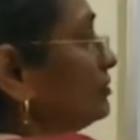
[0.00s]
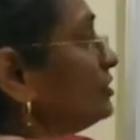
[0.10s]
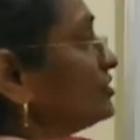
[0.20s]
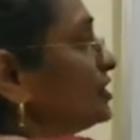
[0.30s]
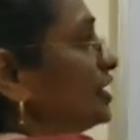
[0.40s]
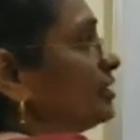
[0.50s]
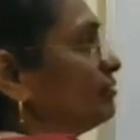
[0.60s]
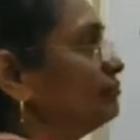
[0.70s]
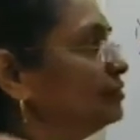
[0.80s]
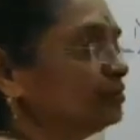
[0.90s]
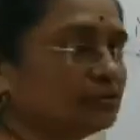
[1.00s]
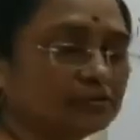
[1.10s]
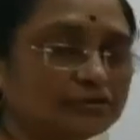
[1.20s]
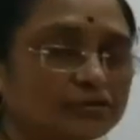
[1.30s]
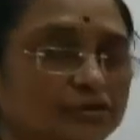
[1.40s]
this theorem
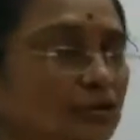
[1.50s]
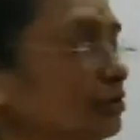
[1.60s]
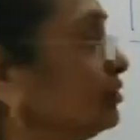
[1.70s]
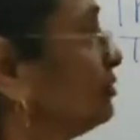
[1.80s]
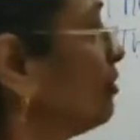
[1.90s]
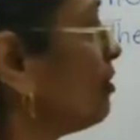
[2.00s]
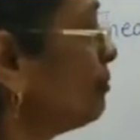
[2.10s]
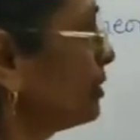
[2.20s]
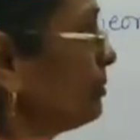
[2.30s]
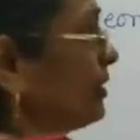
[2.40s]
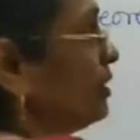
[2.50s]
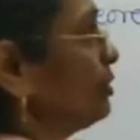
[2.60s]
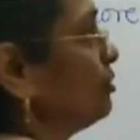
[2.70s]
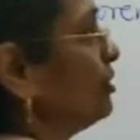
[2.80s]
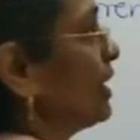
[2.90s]
of
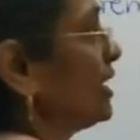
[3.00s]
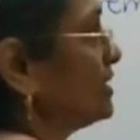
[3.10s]
perpendicular